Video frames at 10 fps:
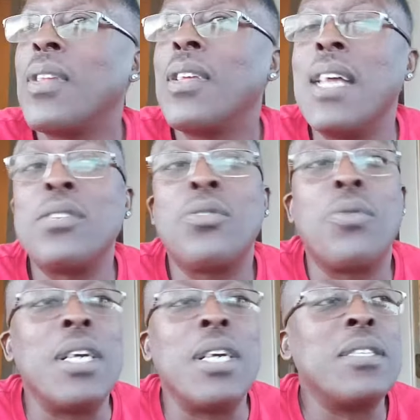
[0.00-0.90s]
that's
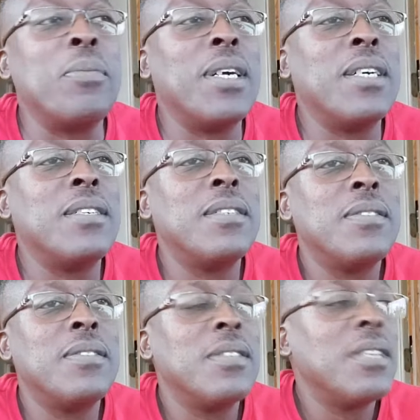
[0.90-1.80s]
crazy, man.
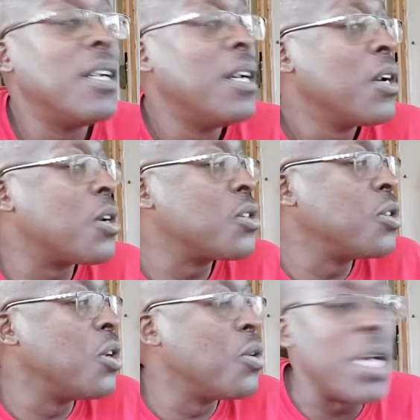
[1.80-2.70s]
Cause you
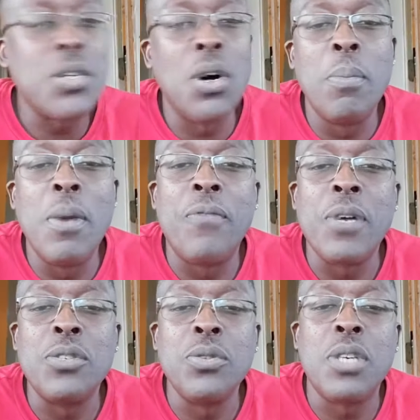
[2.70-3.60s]
know that's all
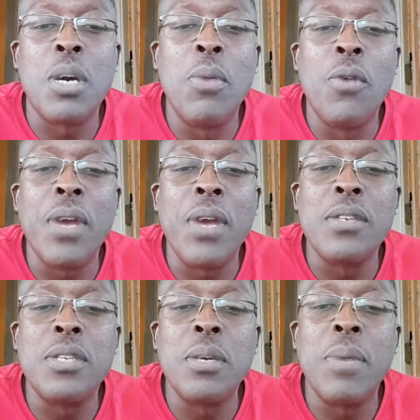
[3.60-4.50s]
motherfuckers used to come over here
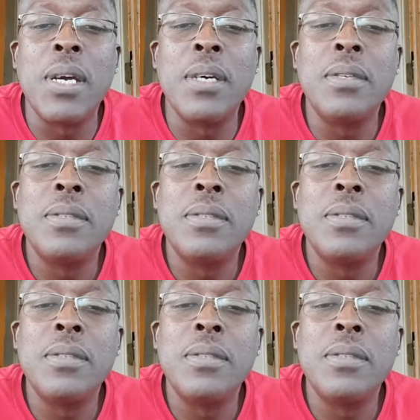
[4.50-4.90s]
and see, man.